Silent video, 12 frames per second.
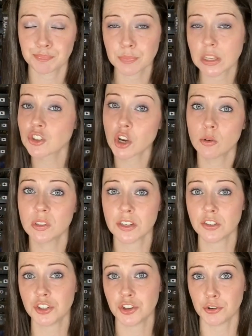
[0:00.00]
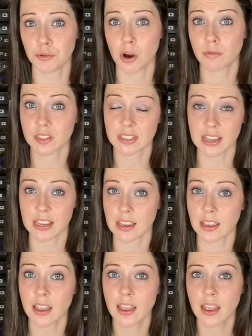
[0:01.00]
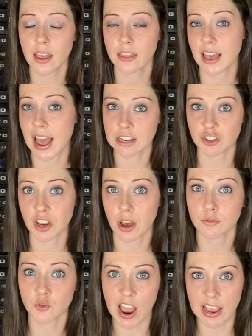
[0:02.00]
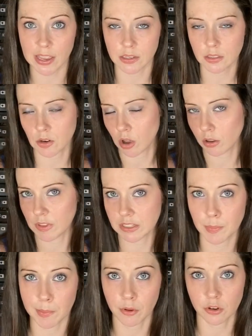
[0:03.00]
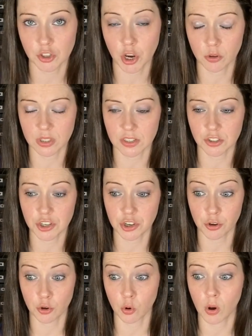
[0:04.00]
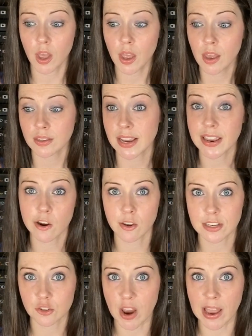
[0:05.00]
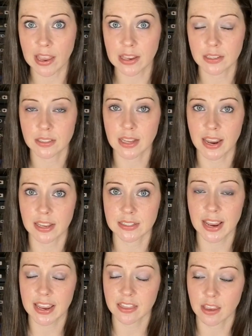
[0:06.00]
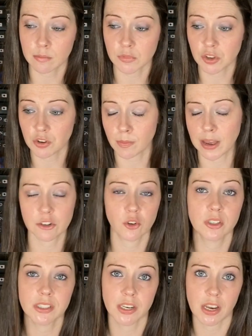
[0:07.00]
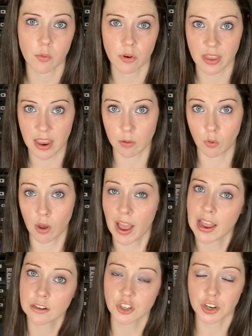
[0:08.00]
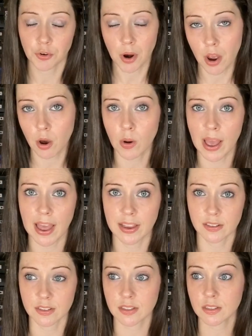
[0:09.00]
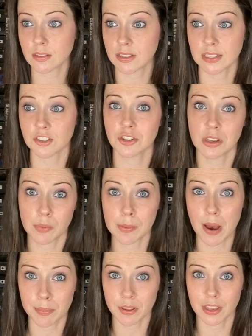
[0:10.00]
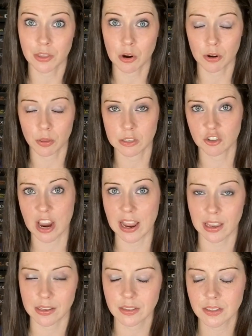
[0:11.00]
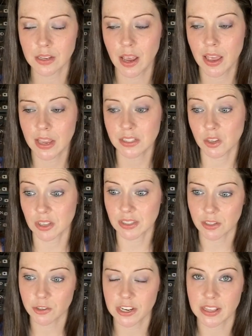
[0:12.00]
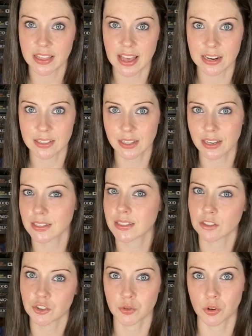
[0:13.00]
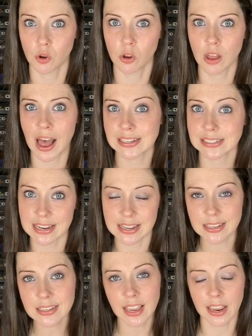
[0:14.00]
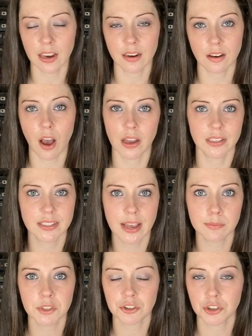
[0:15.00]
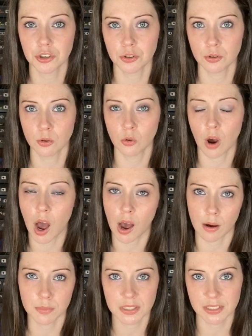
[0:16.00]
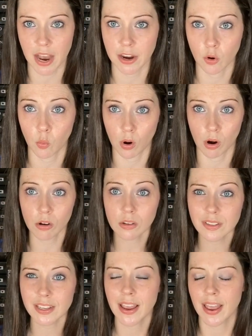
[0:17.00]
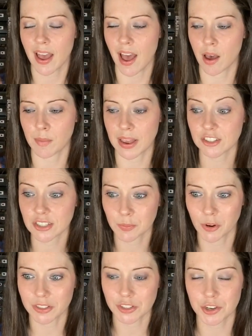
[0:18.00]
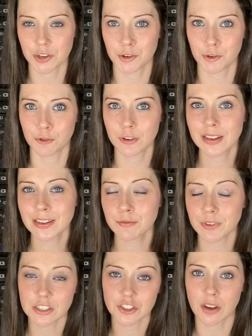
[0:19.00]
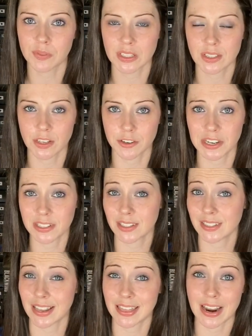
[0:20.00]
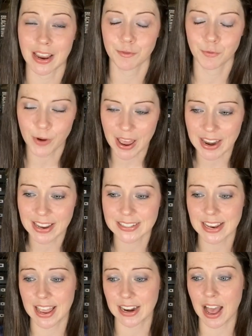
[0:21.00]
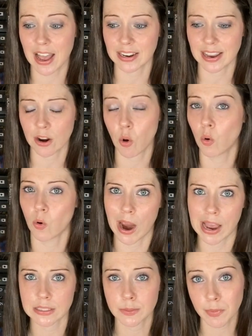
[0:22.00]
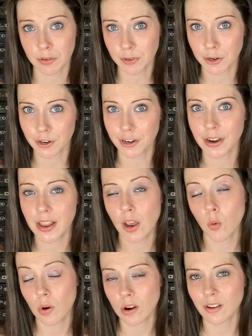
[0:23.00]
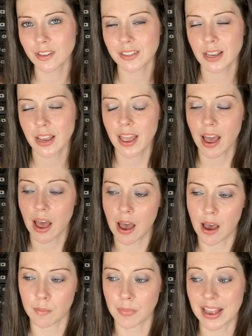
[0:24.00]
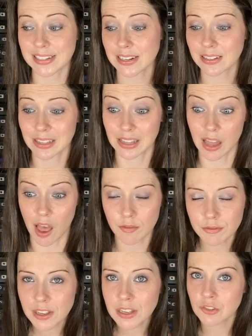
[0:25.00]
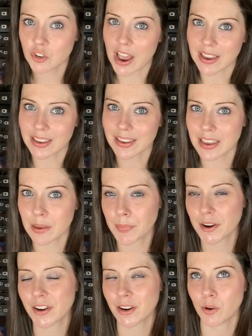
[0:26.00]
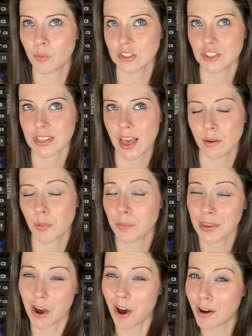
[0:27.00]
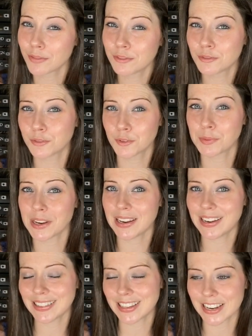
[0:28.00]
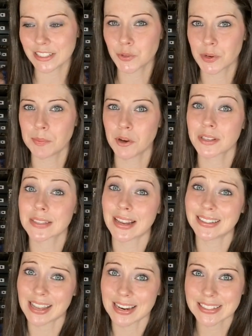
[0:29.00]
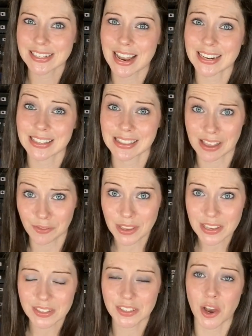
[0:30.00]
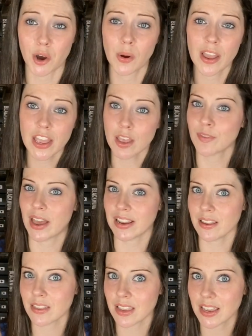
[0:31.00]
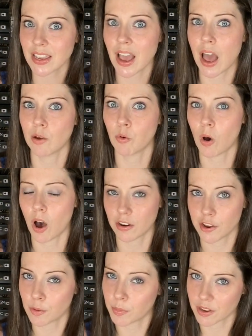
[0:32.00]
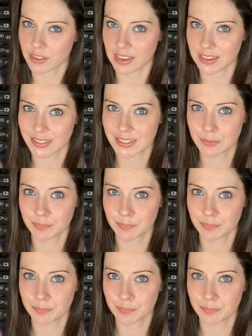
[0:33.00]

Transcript: chosen to oversee the hatching of dragons, and all of these people are chosen to take care of these dragons and take them to the magical city where they will hatch and grow and essentially repopulate the earth with dragons. So considering that that is like a central idea and concept to Hobb's entire world, I just want to finish off this series to say that I've read it and kind of get a whole grasp of her world. I didn't love Dragon Keeper, which has kind of put me off for reading the next 3 books. I liked it, I didn't love it, so if anything, I will audiobook these.